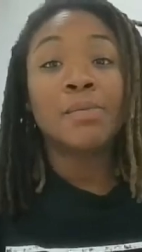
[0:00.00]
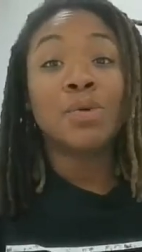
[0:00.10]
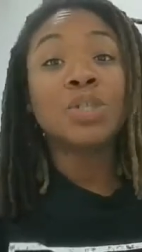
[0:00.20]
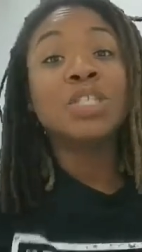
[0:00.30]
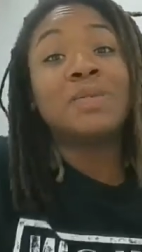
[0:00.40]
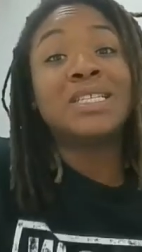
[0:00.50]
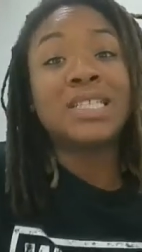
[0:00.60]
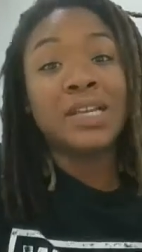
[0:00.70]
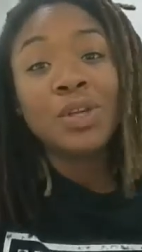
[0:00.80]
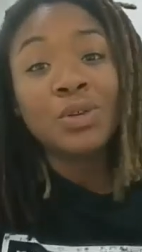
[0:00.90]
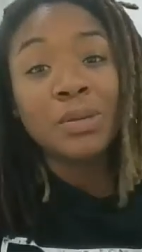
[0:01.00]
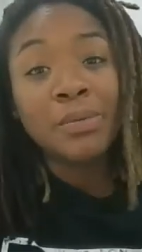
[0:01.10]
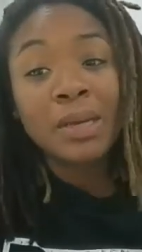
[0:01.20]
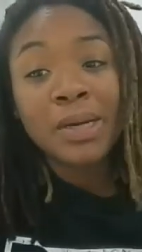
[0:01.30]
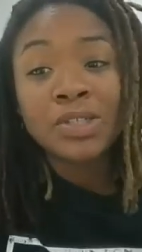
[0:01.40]
The more specific you can
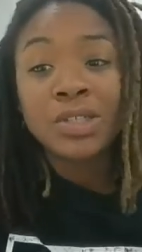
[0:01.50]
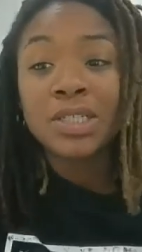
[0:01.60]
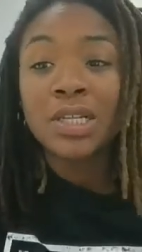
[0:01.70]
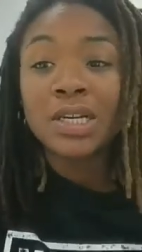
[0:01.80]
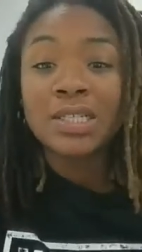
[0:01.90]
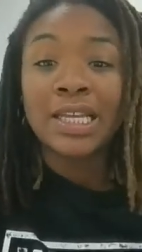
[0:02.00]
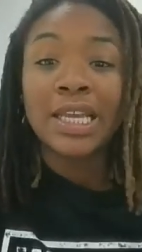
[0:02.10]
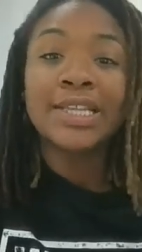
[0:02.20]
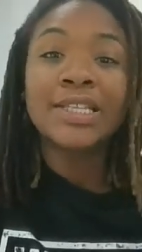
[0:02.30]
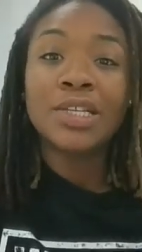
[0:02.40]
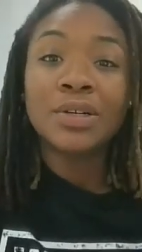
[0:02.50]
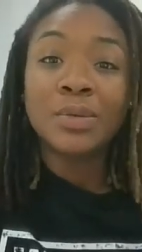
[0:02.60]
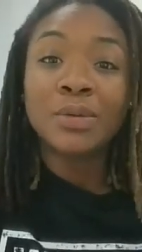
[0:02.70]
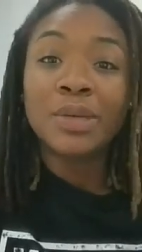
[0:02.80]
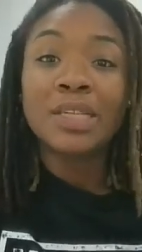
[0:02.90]
be about your concerns, the easier
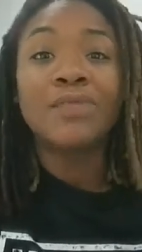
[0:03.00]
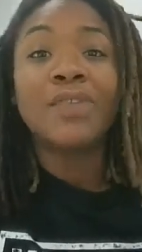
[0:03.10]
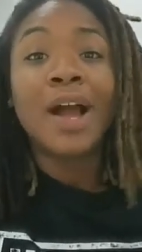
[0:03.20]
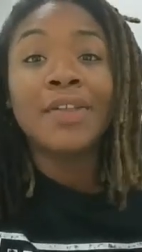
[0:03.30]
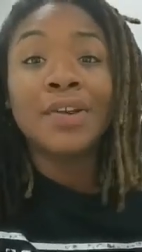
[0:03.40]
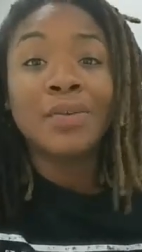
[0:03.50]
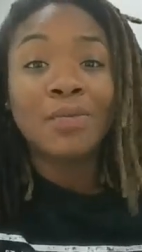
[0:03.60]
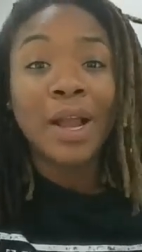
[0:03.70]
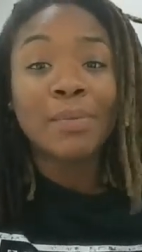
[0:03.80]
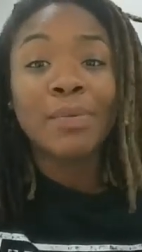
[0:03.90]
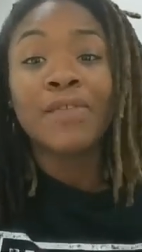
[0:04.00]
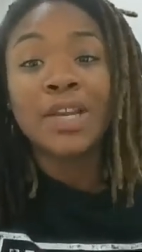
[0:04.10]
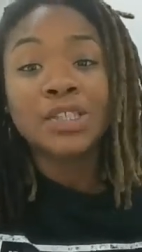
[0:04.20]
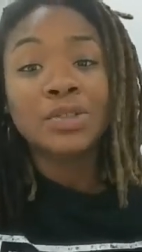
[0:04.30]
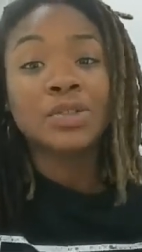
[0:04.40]
it will be to find the right
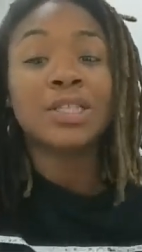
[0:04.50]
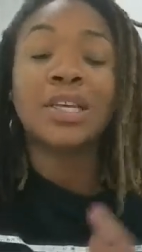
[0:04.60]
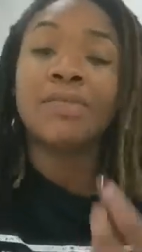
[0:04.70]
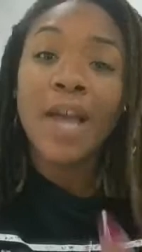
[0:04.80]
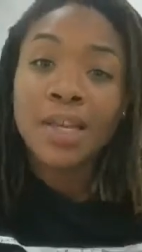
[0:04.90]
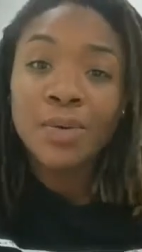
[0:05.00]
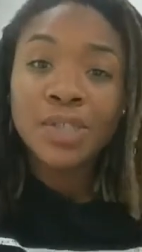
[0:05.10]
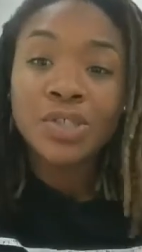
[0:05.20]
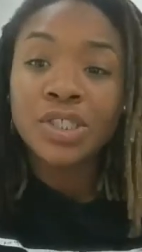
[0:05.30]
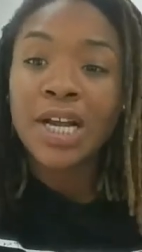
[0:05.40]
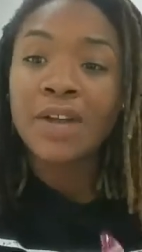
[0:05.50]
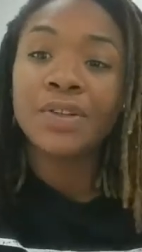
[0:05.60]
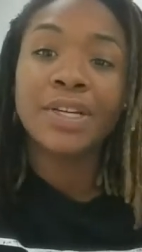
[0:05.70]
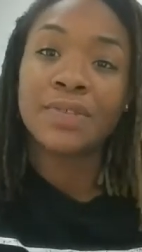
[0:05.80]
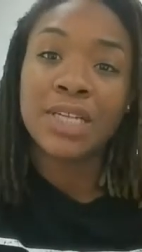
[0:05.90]
professional to evaluate your child
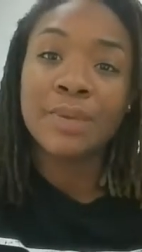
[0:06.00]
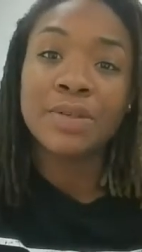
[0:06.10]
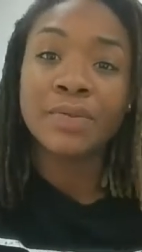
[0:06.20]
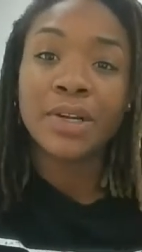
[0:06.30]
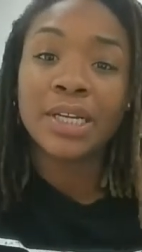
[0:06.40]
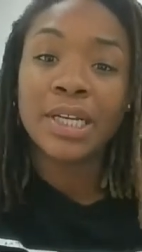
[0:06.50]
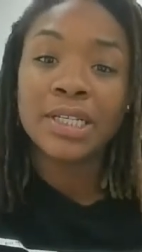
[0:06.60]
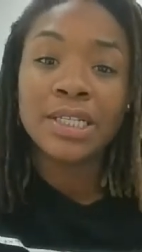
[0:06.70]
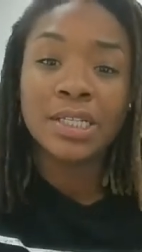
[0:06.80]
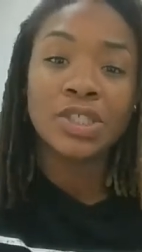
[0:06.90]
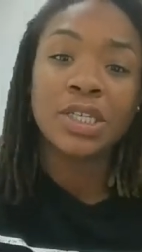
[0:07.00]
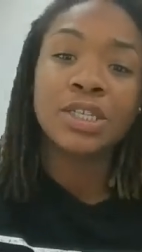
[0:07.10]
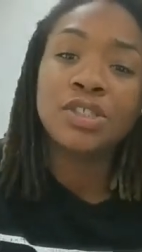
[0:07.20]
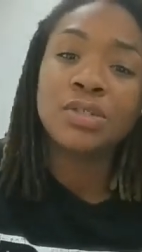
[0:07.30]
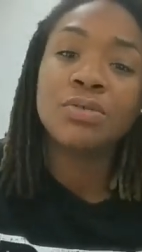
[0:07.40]
for different types of learning and attention
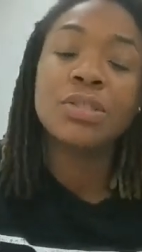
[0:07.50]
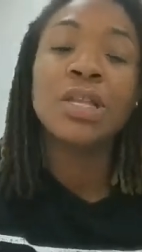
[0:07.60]
issues.